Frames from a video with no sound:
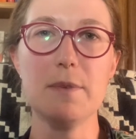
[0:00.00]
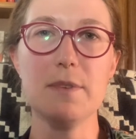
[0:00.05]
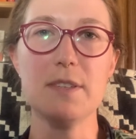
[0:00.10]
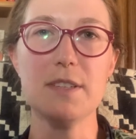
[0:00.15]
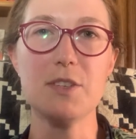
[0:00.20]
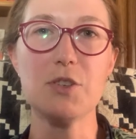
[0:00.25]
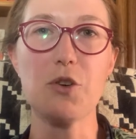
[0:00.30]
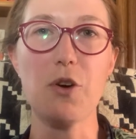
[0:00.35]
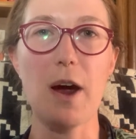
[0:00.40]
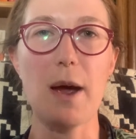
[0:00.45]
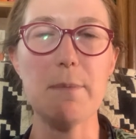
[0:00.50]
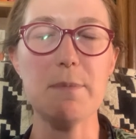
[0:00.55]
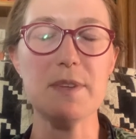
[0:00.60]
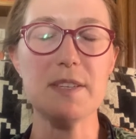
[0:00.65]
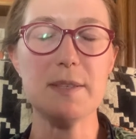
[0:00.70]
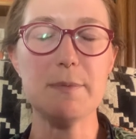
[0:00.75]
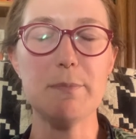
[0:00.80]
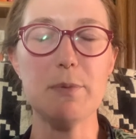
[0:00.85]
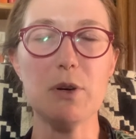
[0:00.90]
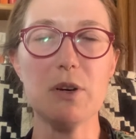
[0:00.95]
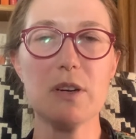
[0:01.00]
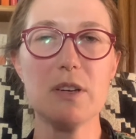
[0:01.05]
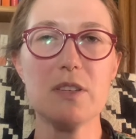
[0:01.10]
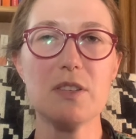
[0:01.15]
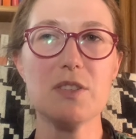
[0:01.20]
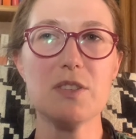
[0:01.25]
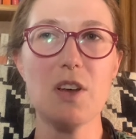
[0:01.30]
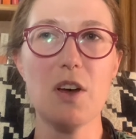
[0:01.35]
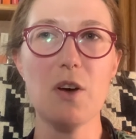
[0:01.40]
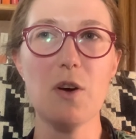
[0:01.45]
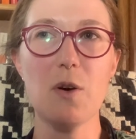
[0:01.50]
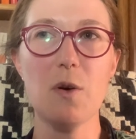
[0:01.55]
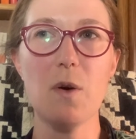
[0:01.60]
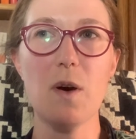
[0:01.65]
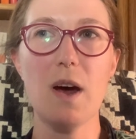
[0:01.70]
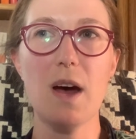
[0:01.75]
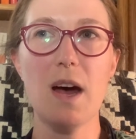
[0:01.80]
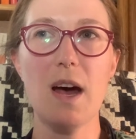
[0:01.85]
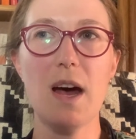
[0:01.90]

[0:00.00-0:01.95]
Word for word: describe this book. So